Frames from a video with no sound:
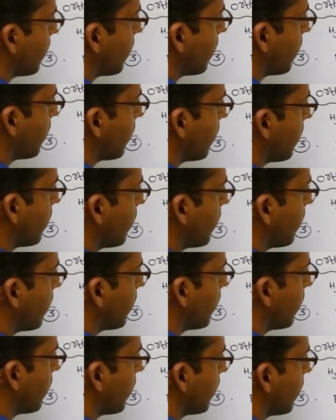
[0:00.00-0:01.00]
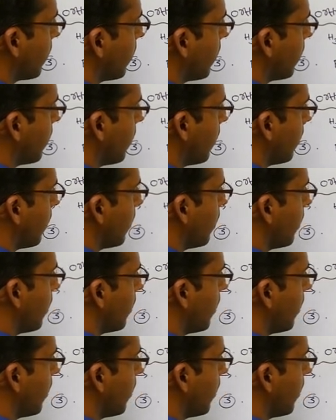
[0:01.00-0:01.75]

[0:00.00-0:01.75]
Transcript: (silence)